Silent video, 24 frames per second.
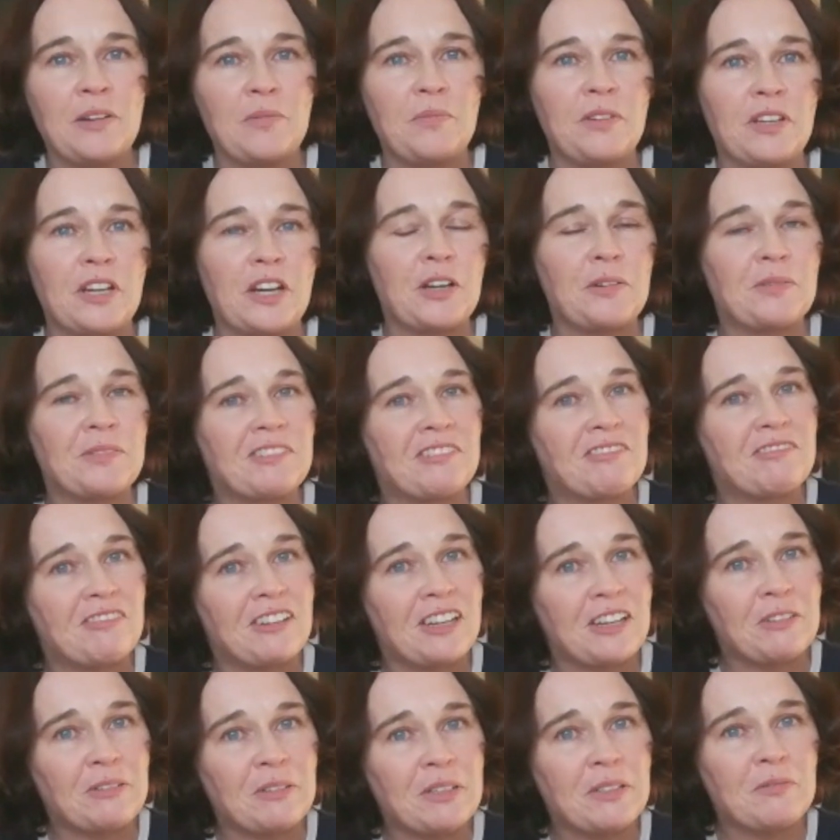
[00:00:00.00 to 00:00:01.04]
We're
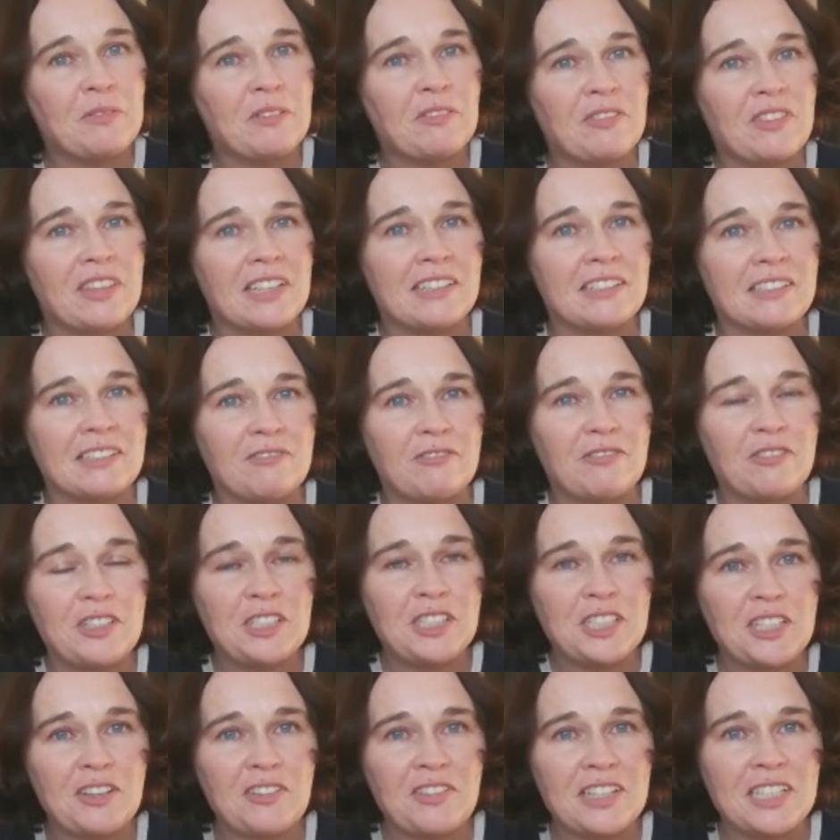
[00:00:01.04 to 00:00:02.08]
overflowing with the
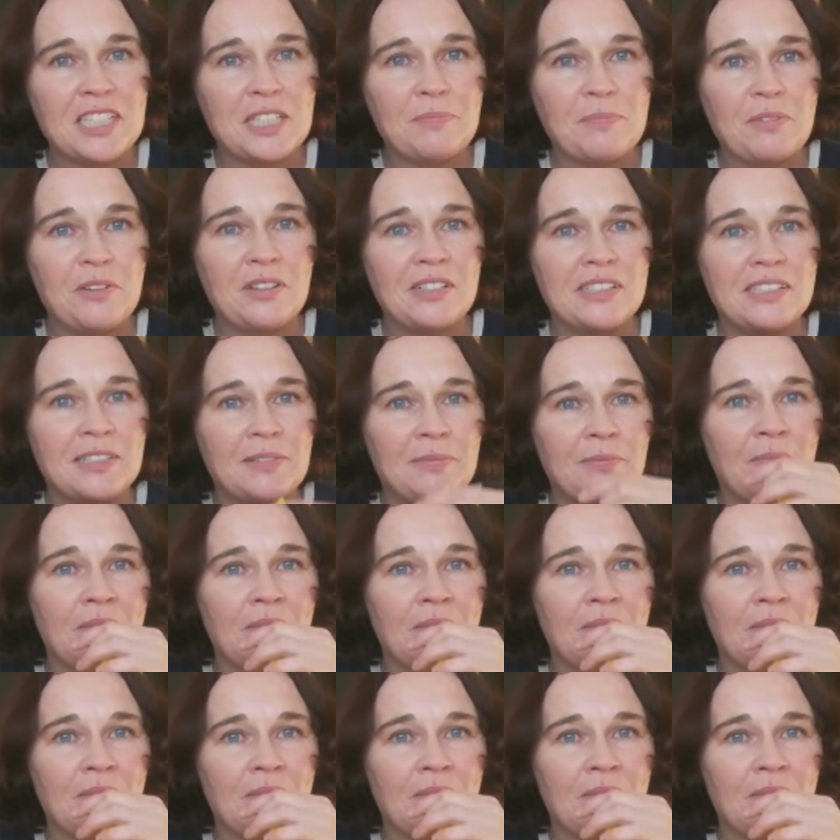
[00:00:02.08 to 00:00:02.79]
fruits of the Spirit,